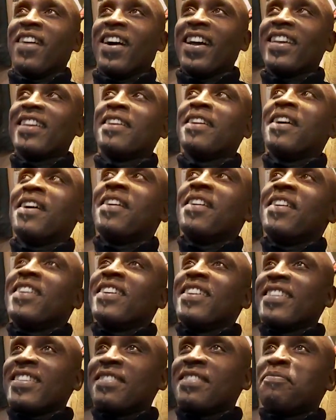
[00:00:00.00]
Do you know what I mean?
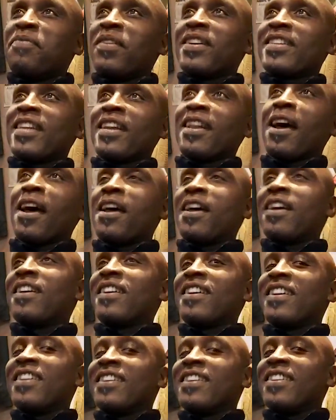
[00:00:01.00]
We could have lost you
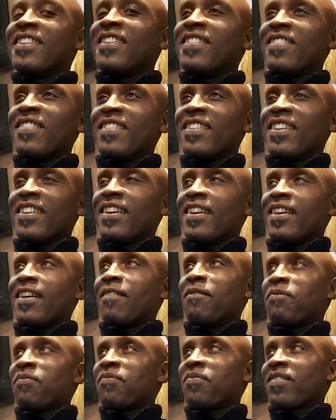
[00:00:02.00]
to rugby league.
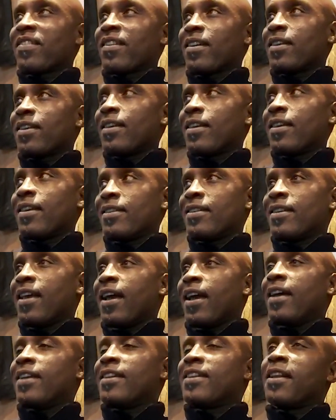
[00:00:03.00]
Really? Yeah. And
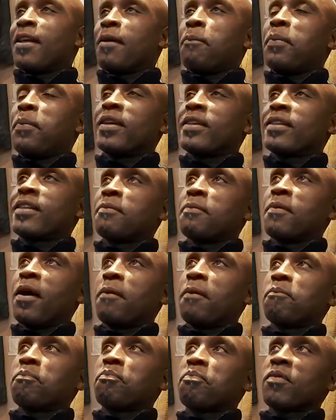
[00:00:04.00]
then I picked him up
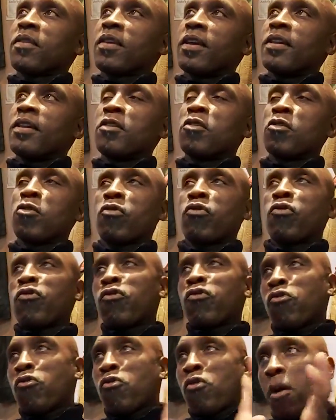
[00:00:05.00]
and he just
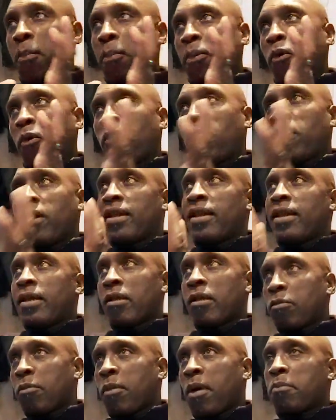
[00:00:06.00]
threw up all in his
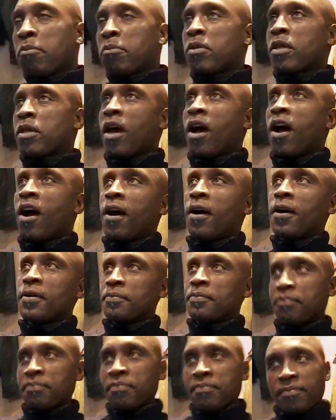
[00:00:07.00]
mum's car.
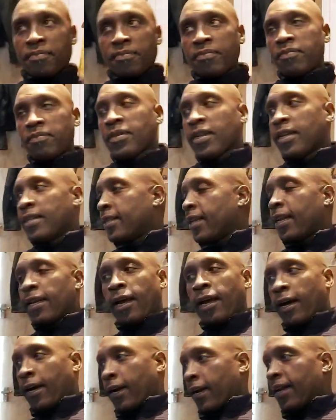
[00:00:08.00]
And then I
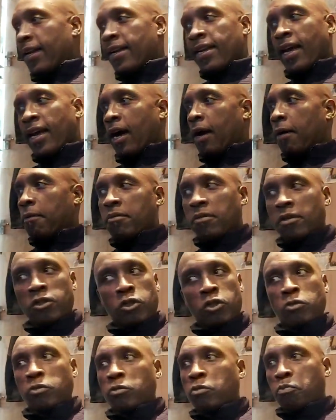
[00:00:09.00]
cleaned it up and I just
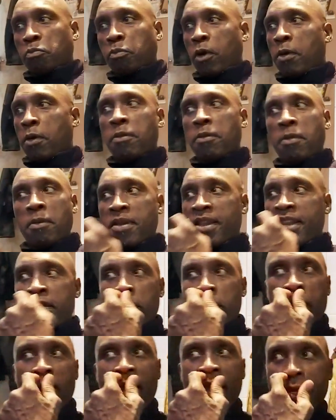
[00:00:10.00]
put him in his
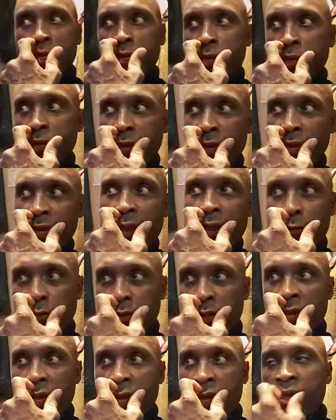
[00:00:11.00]
bed. And that was
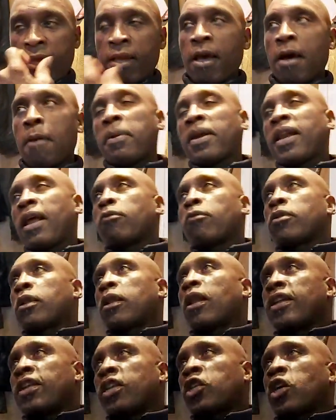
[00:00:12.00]
it. But that was like the
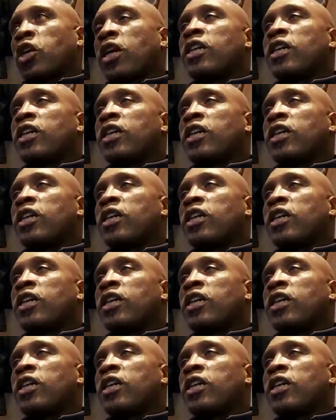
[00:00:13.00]
change.